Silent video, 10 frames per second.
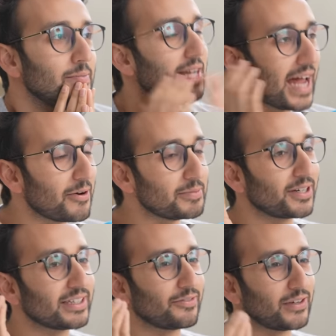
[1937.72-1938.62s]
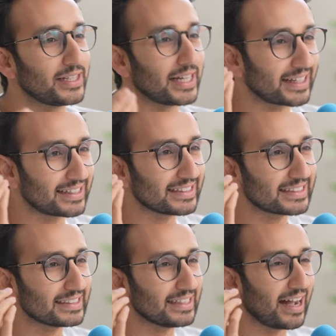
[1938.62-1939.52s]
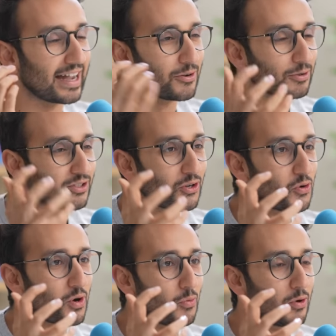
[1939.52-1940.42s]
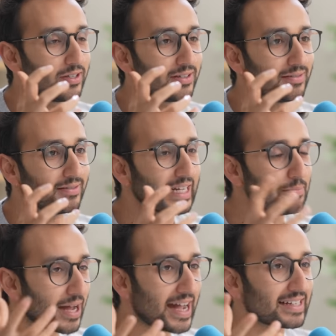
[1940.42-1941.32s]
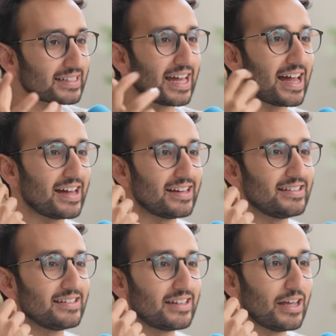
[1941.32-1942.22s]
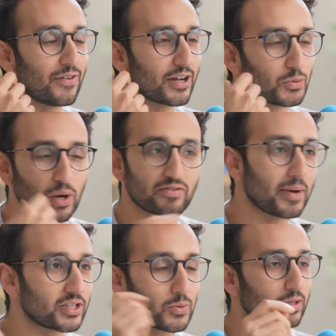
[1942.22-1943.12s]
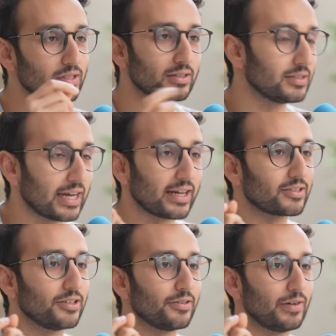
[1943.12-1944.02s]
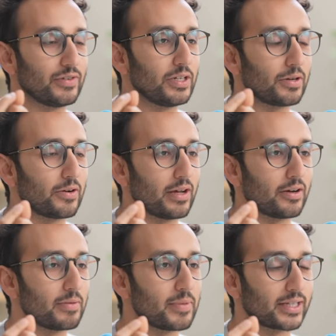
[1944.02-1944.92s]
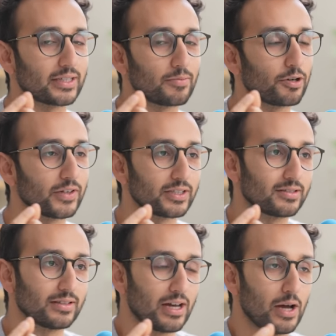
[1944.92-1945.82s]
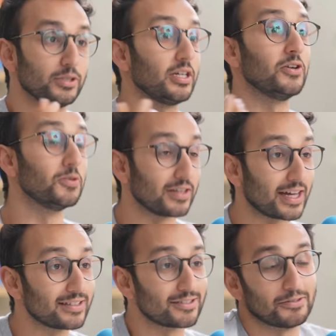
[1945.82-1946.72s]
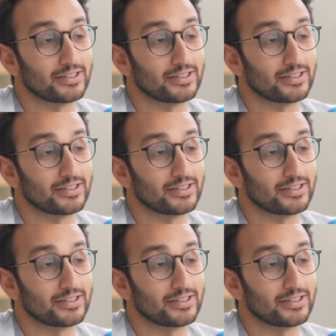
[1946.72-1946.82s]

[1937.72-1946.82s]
But now I'm starting to feel like I also want impact. And if I could wave a magic wand and 10x our revenue and our impact and our profits, I wouldn't say no to that. So